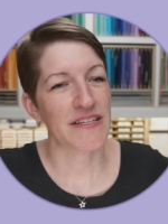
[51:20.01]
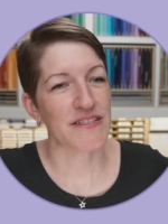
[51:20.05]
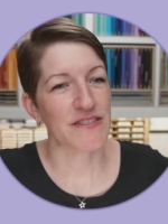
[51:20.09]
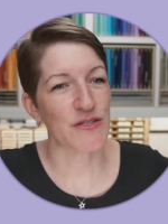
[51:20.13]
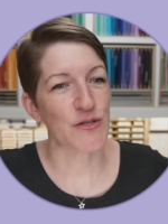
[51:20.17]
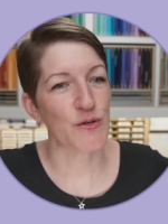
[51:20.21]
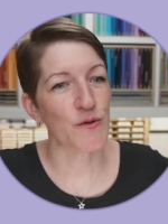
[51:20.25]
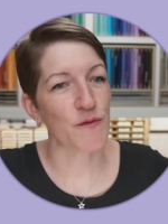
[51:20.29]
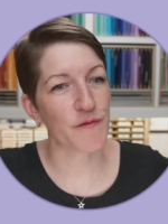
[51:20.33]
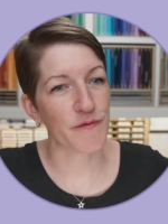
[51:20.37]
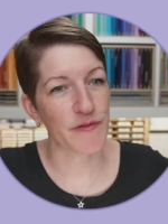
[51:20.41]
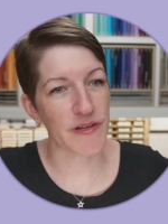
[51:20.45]

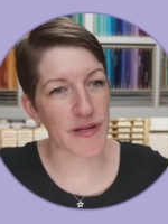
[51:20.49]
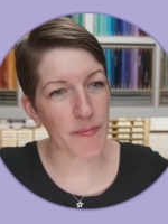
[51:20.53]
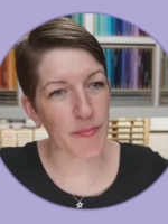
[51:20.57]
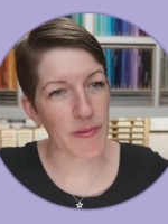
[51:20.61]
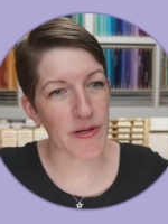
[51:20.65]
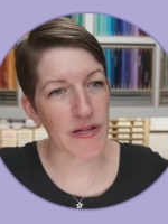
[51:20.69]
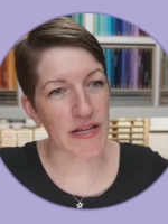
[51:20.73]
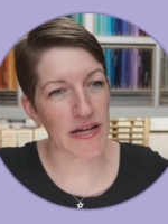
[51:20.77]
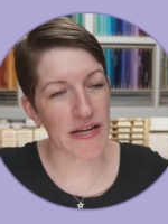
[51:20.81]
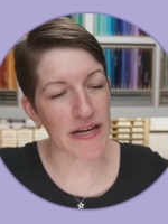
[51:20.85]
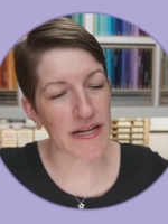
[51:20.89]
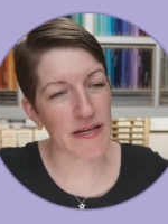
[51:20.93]
Do you
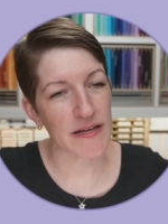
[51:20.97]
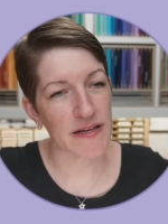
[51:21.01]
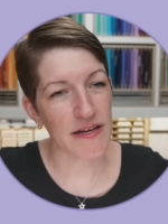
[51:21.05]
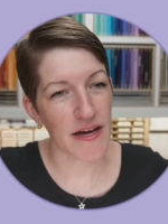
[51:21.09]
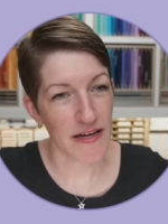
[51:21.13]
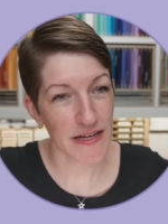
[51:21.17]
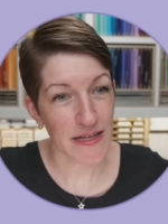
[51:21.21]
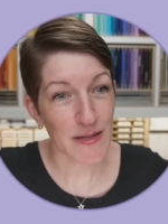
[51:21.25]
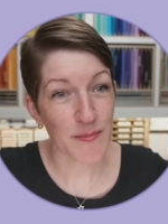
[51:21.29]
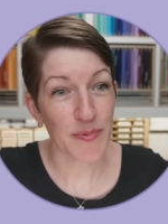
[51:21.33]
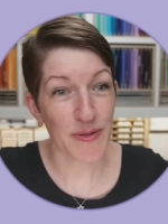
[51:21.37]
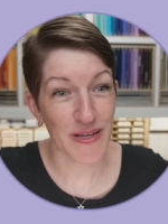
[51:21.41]
flip
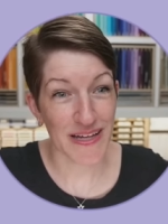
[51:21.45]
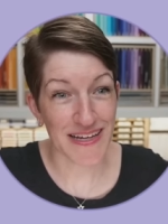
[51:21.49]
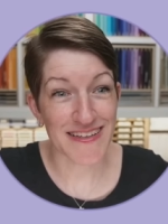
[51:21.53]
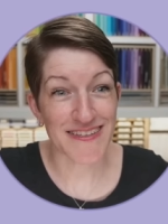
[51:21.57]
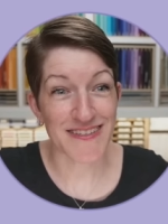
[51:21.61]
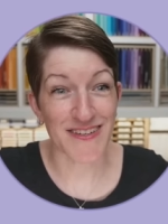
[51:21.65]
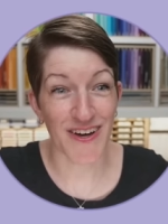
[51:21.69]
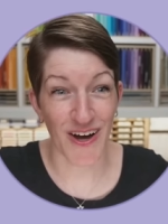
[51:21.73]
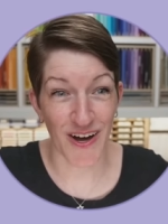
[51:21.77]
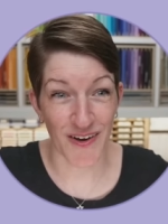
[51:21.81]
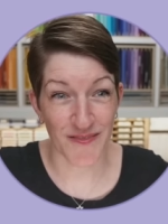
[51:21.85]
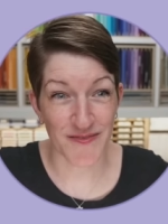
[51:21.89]
cutting
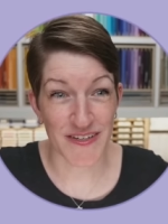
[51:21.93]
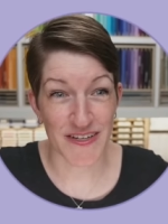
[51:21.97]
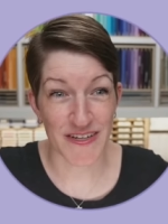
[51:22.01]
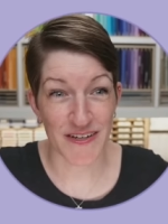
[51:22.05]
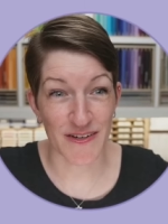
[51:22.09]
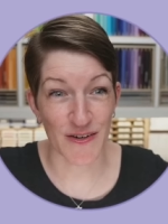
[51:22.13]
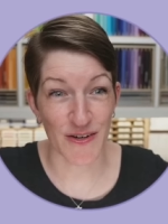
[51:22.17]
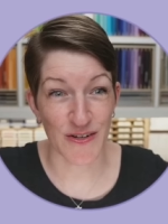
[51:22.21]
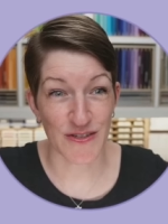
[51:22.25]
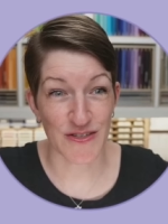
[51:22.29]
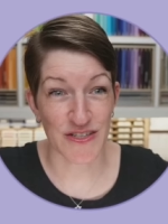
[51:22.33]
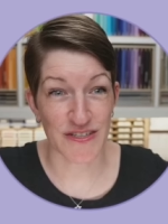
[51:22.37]
plates
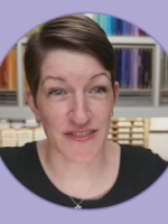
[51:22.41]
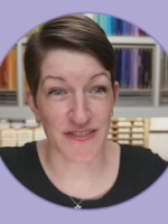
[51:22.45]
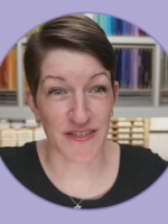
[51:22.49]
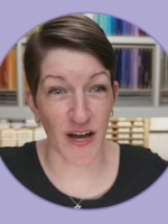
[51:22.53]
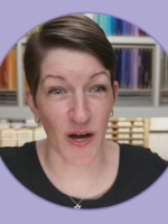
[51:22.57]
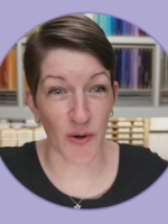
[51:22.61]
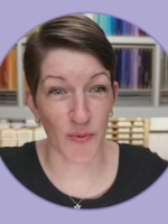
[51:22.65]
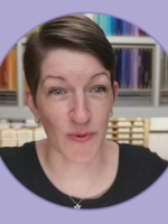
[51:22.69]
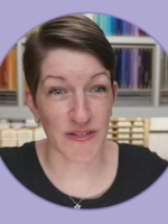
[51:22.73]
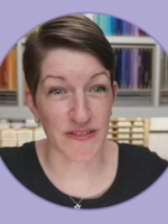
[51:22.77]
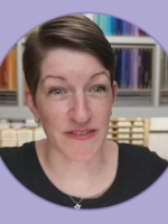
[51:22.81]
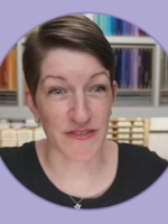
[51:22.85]
often or just
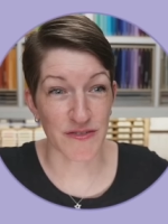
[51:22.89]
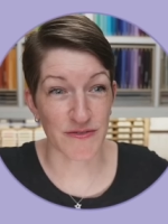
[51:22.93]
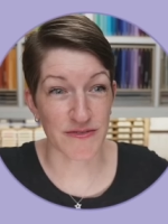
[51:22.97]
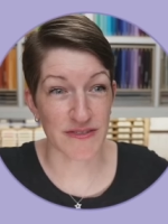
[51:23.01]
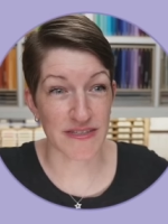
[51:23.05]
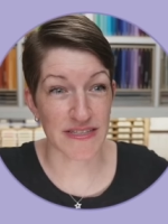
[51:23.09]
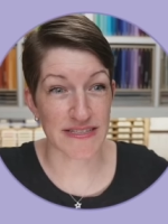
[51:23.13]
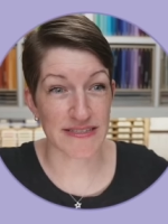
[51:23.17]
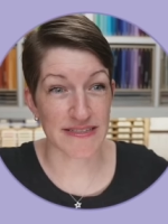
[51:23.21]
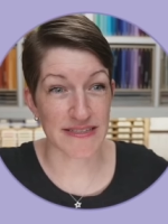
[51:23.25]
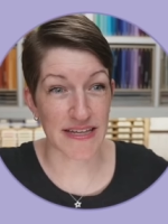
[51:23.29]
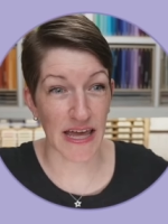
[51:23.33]
always
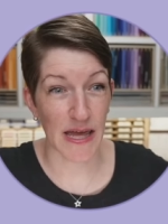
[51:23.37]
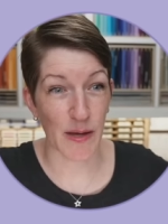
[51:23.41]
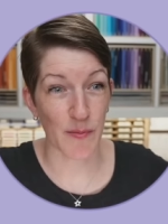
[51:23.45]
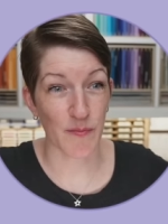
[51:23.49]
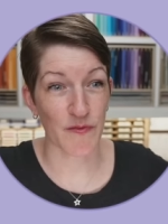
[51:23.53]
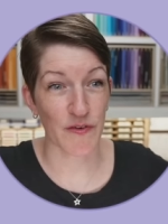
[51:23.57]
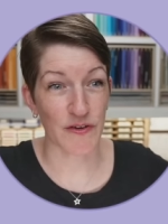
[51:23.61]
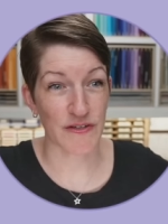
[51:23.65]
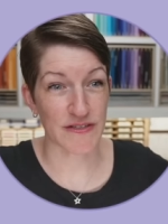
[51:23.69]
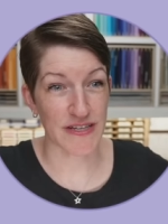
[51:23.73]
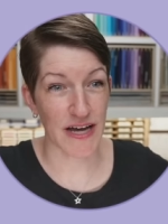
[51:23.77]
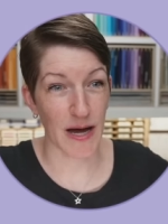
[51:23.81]
use the
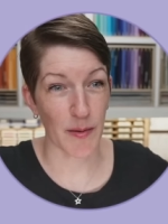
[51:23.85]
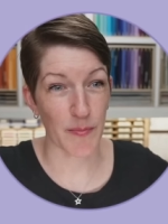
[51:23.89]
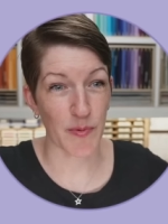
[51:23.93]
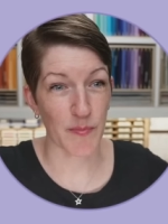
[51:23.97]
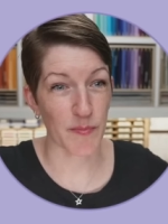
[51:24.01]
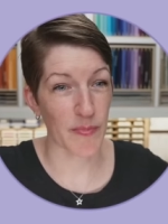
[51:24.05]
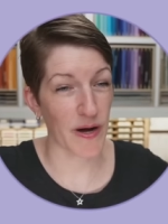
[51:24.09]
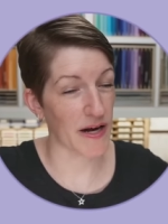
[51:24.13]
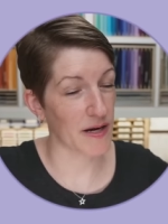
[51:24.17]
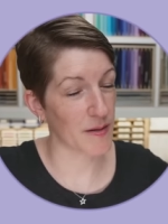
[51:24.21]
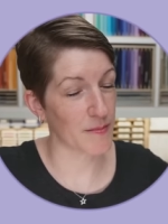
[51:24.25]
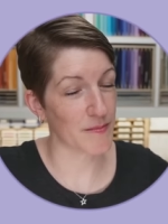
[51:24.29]
same for top
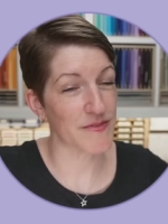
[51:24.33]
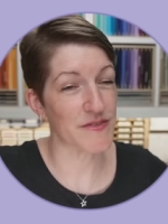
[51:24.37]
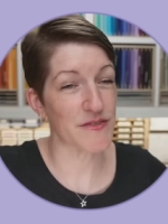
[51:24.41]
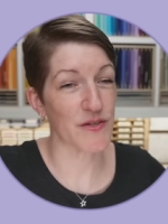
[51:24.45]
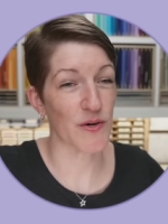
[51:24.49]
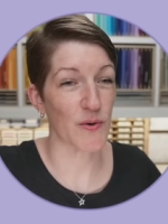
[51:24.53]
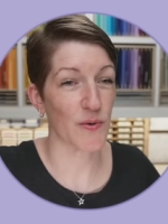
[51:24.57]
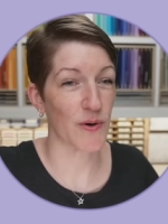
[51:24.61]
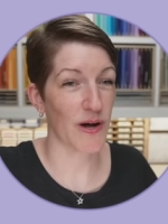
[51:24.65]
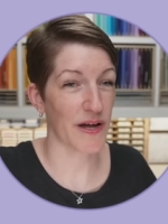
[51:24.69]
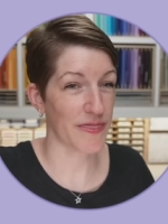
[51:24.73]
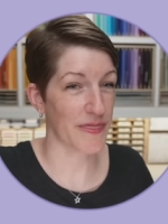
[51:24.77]
and bottom?
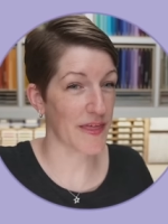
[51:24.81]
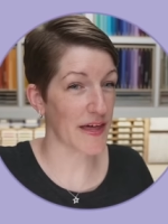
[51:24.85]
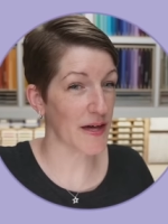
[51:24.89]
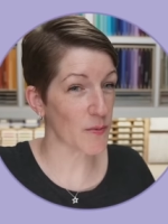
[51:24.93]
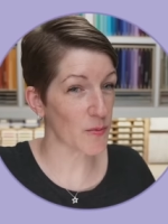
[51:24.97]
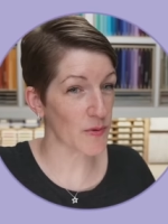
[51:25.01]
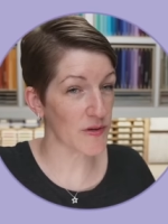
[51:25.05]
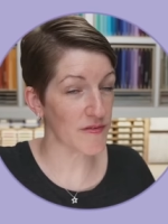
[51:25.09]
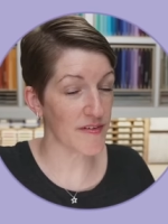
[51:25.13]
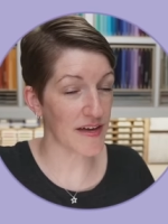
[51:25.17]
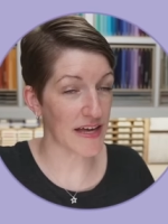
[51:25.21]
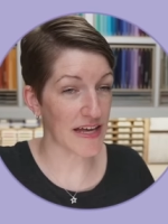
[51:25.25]
So I
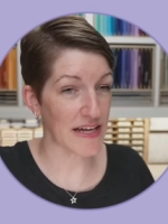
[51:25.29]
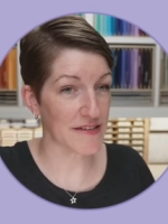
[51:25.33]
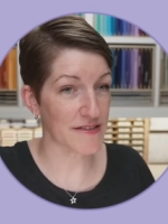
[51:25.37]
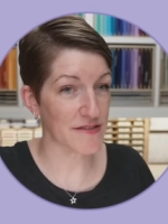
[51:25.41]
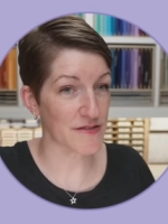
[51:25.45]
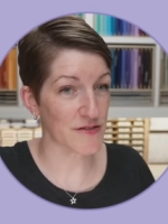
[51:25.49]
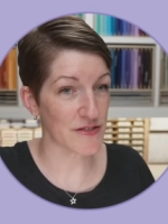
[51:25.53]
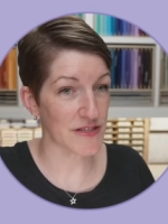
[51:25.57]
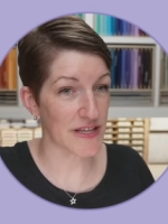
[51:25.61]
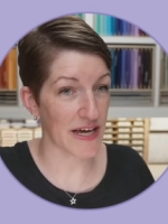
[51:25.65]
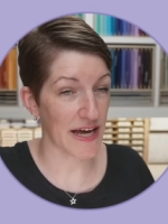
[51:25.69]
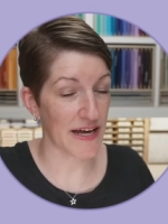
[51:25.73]
think we've
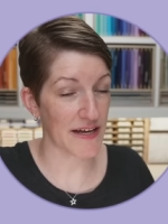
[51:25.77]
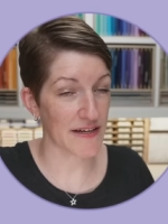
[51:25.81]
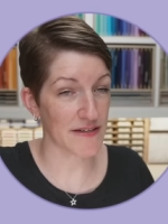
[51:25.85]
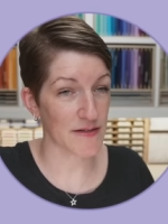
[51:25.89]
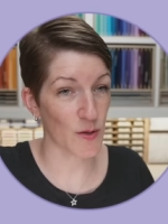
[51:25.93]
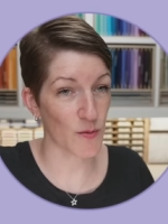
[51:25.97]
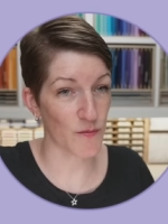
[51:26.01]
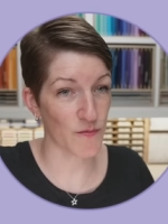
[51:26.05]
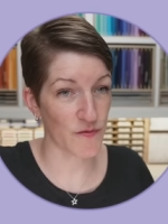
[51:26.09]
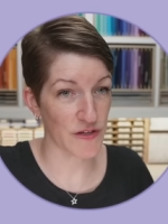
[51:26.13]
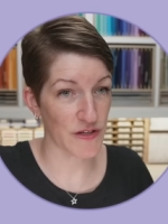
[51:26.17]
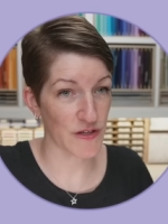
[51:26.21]
answered
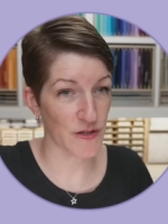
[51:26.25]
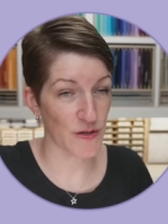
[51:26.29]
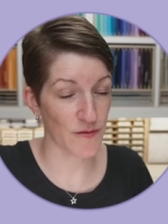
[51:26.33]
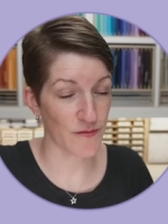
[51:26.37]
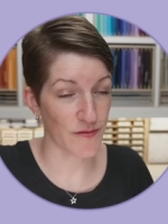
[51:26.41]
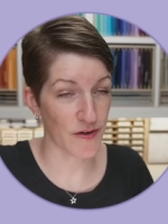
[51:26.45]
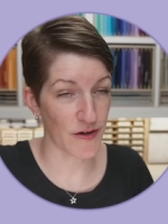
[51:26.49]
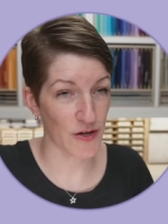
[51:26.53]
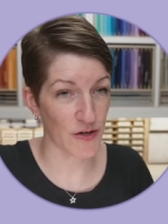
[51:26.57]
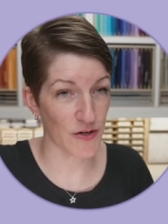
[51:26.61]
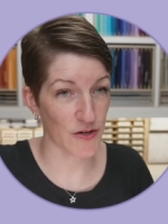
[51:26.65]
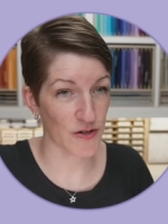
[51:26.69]
that. Hopefully
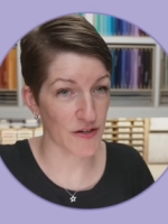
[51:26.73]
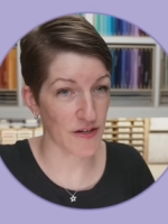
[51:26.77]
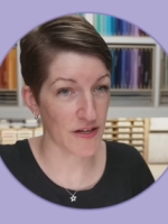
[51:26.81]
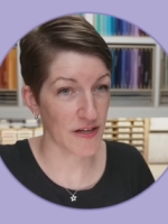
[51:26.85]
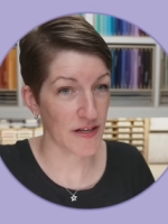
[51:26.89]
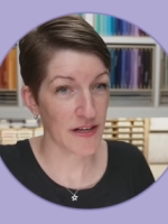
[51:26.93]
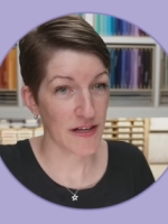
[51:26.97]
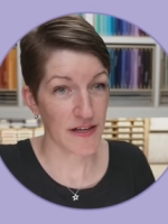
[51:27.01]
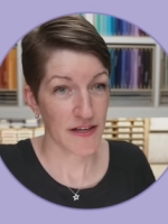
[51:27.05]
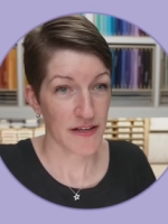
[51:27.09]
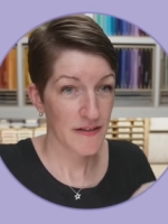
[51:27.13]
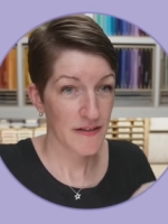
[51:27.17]
you've heard